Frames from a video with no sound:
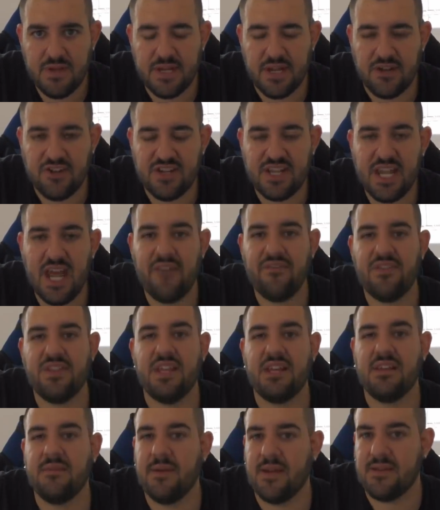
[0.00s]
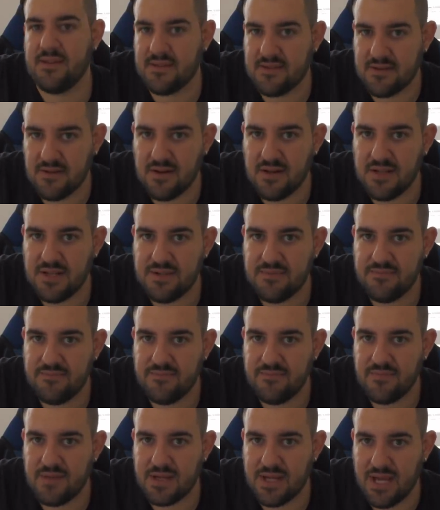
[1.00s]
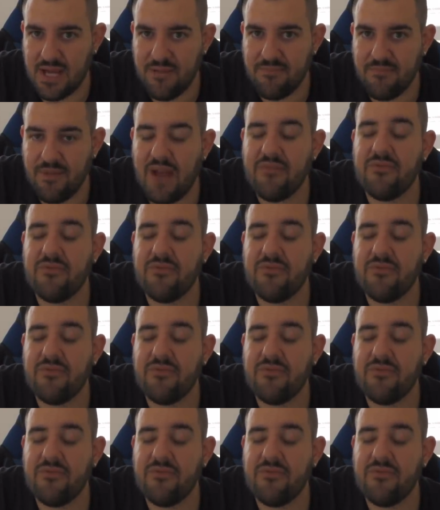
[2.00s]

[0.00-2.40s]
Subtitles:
So just have a think about this, guys. Okay?